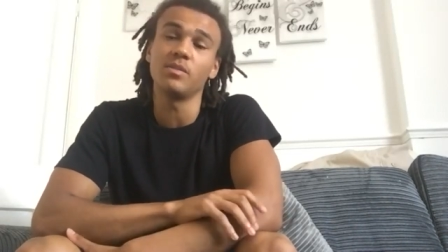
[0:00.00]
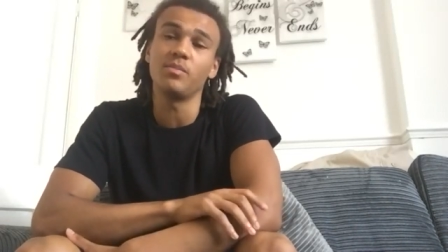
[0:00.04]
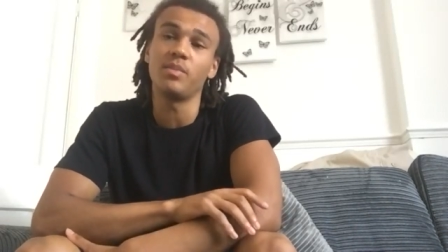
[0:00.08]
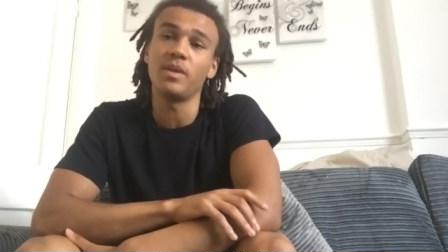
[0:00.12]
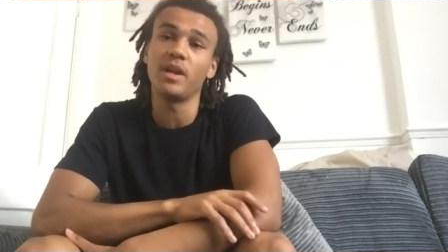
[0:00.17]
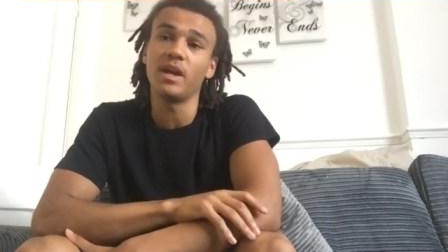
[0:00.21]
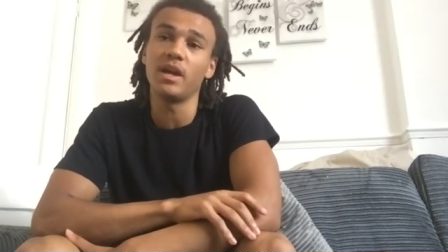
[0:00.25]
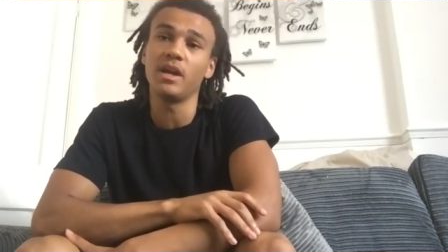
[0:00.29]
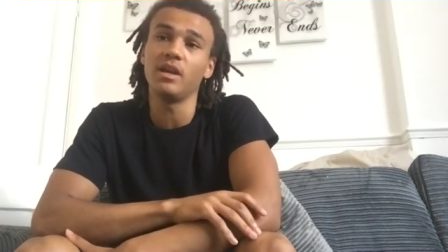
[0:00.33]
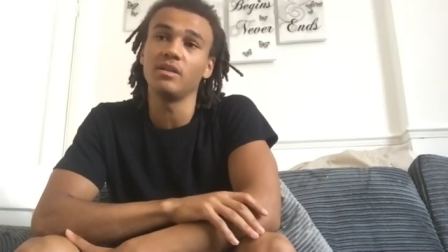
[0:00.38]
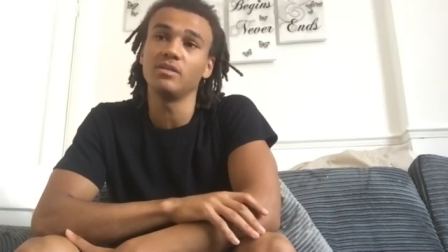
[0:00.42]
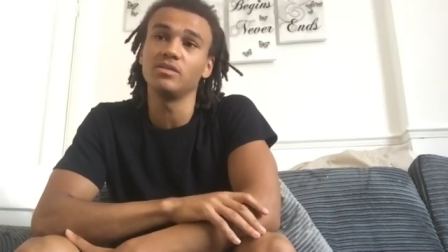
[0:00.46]

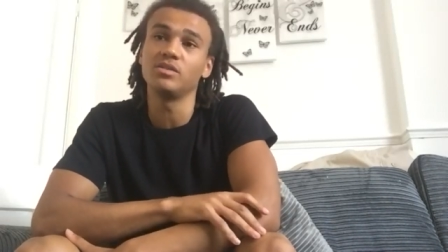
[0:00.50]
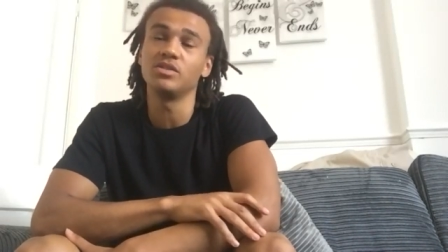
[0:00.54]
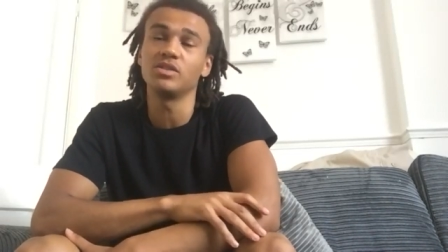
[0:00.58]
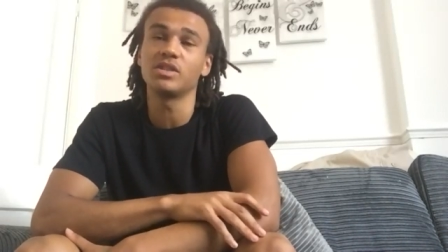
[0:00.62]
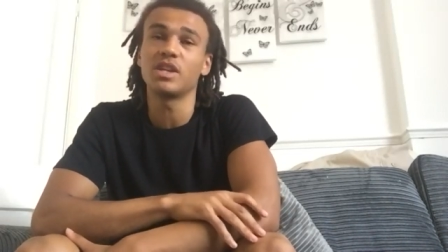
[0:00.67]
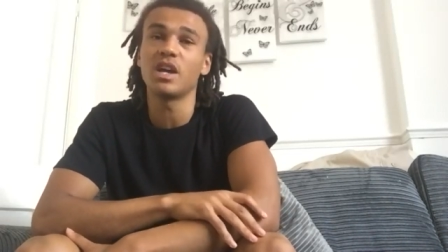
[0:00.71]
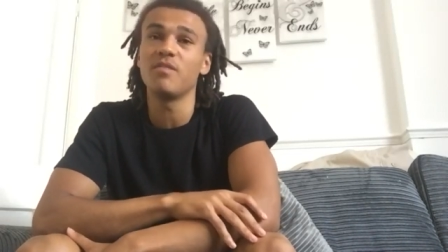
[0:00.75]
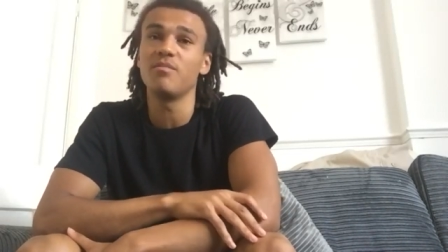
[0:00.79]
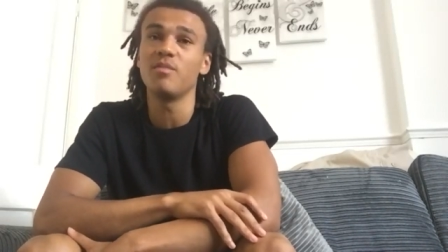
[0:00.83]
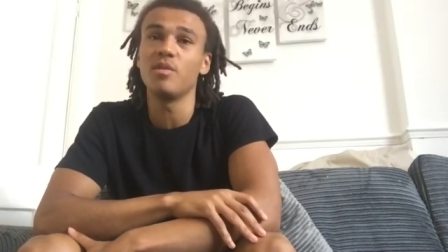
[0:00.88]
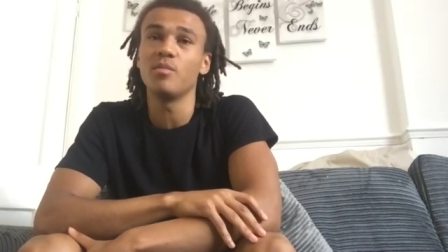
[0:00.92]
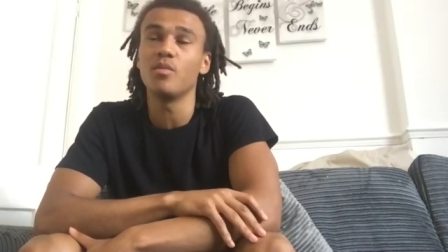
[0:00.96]
play just
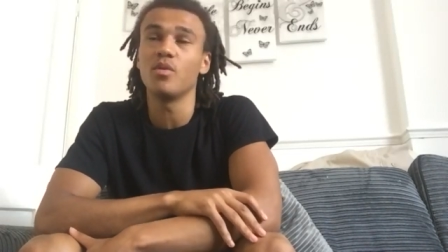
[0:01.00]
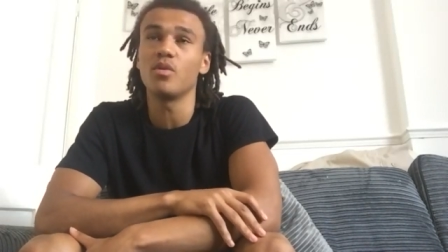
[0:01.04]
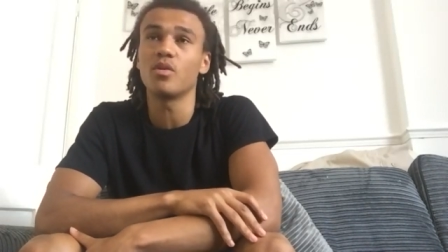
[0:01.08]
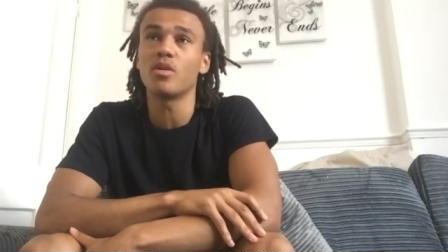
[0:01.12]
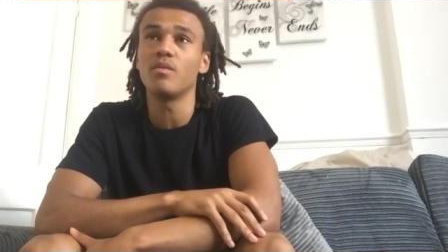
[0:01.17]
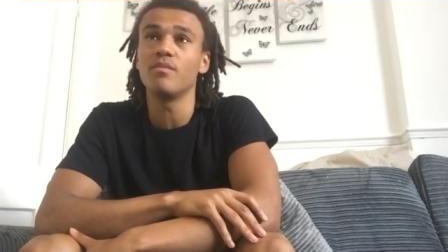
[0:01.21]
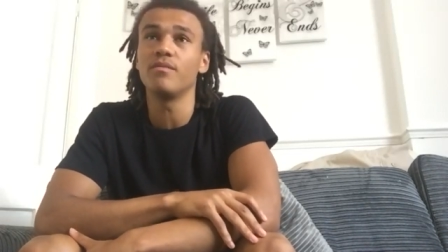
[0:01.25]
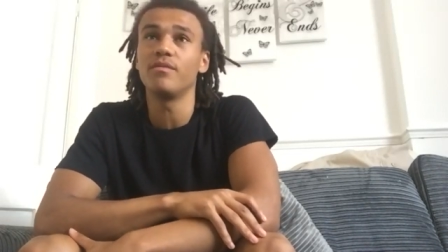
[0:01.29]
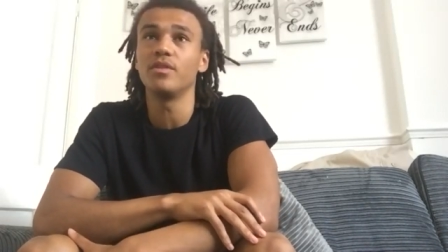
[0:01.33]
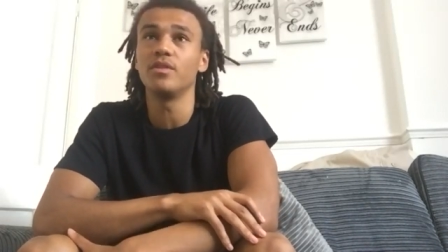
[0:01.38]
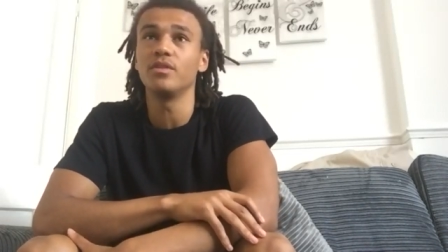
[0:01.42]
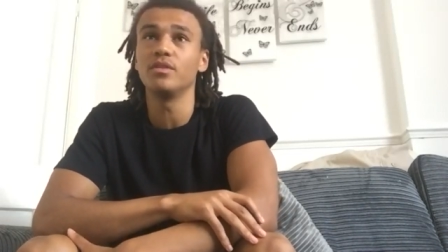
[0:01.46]
gave me more
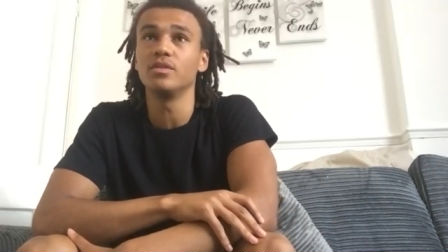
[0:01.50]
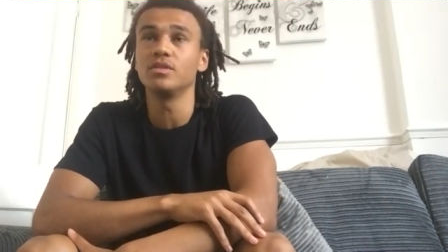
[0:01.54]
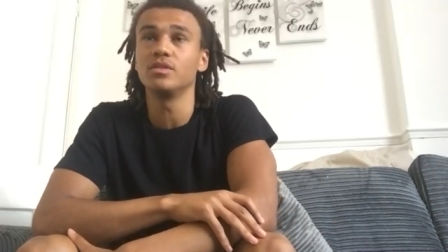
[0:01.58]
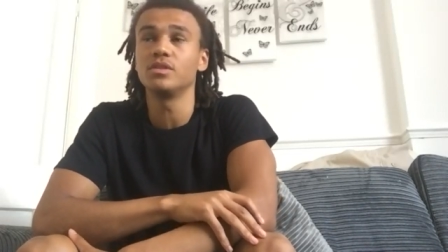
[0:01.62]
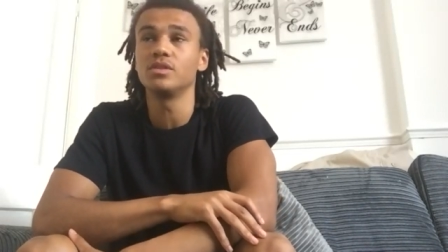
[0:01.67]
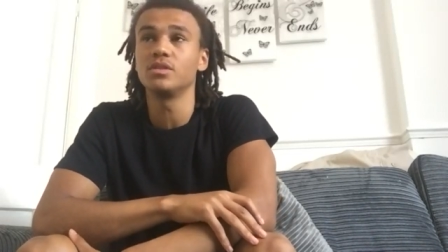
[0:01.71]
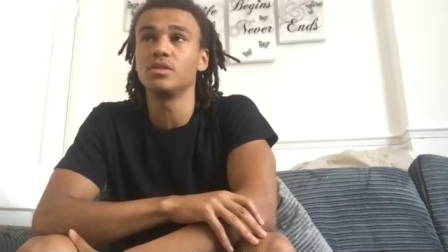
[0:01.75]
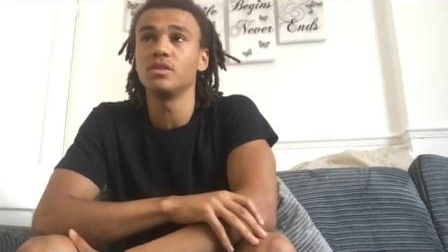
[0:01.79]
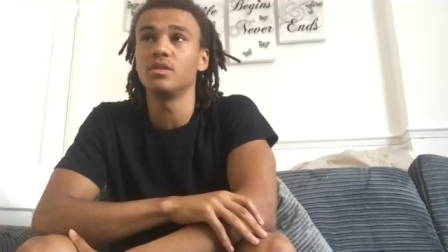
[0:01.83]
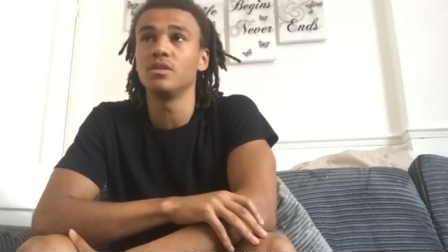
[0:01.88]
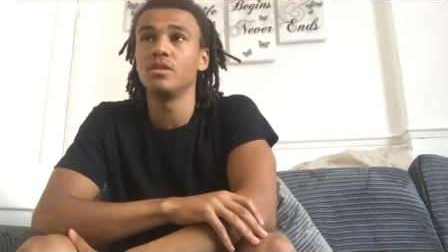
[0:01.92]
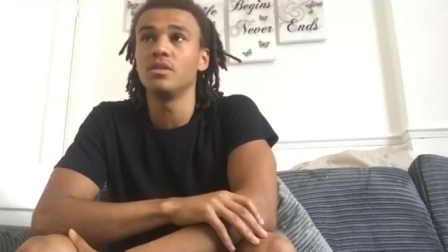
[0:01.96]
confidence